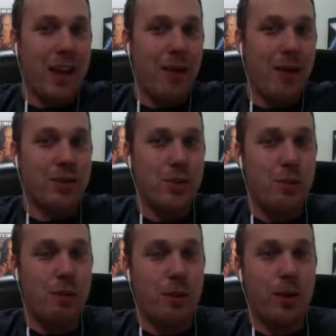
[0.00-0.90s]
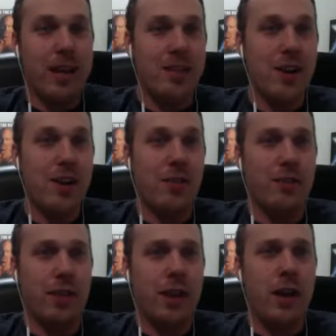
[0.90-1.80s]
it's two people against her." And he's
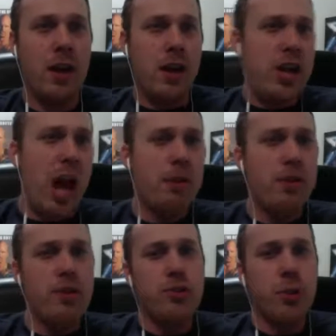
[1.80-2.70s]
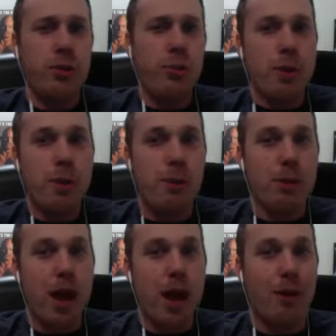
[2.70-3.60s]
like, "Yeah, but there's only 3 people
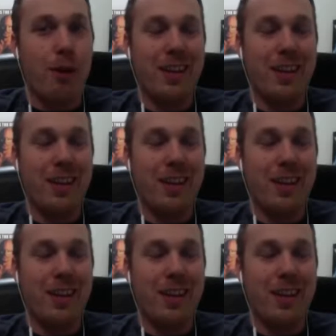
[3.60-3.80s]
now."